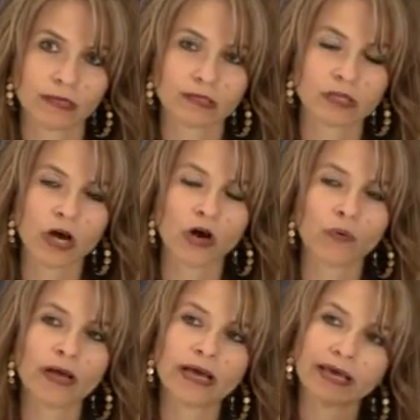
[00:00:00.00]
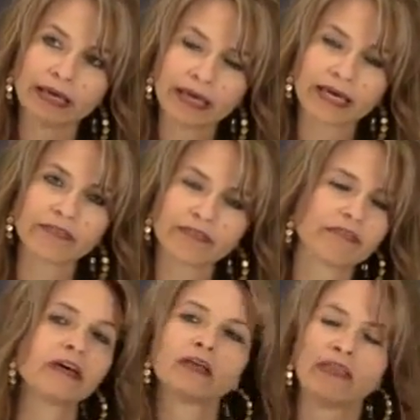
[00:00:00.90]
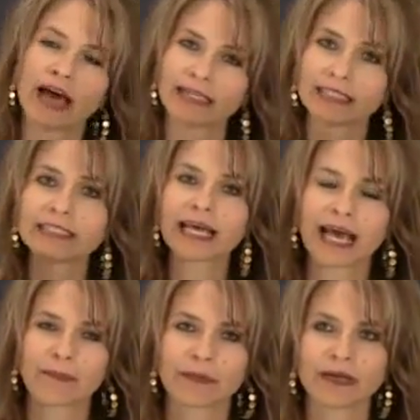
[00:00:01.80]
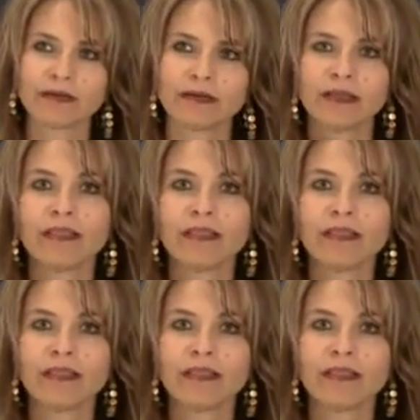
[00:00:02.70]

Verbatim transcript: So if that didn't happen,